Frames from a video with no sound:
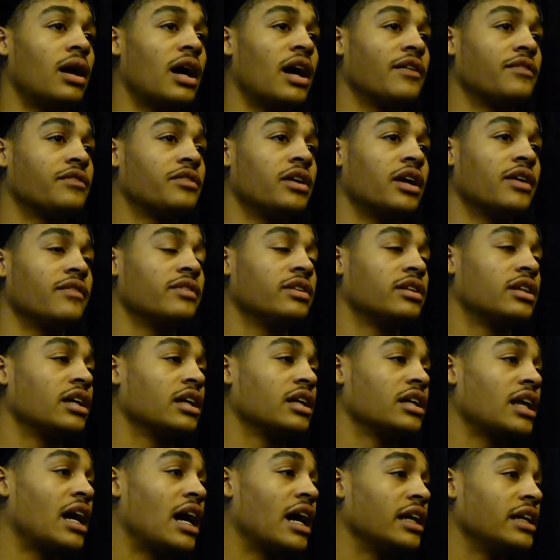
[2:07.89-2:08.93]
after
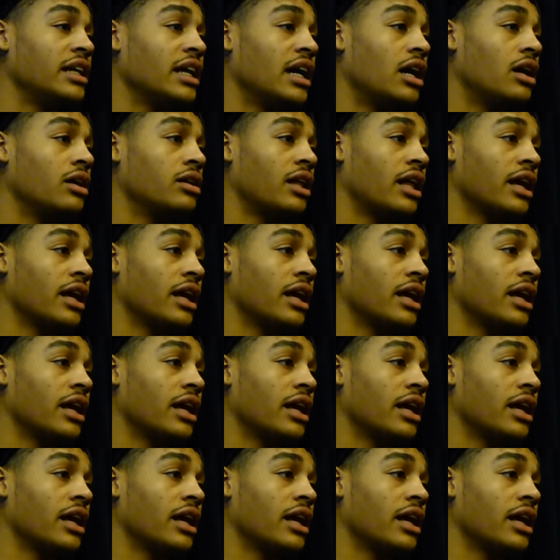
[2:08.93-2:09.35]
everything died down,